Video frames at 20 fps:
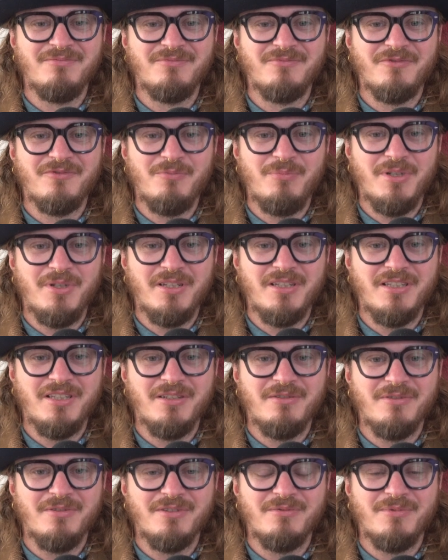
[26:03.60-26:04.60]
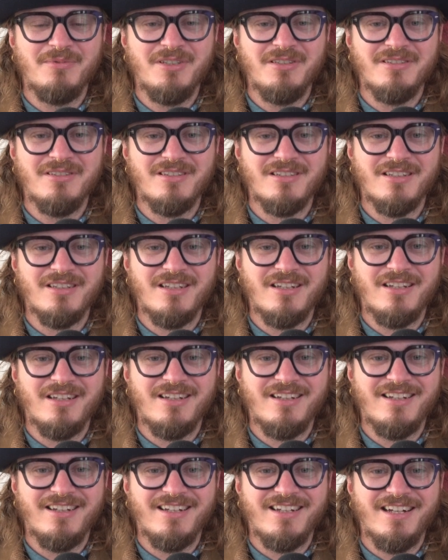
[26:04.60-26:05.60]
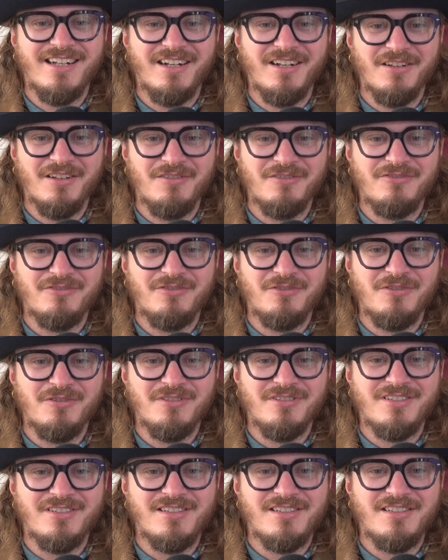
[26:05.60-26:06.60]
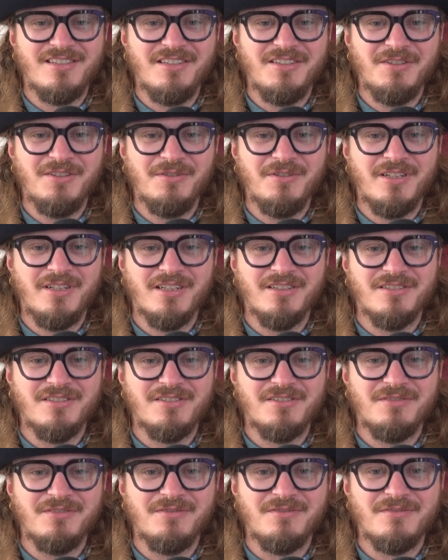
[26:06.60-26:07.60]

for being here with me, and I look forward to seeing you again soon.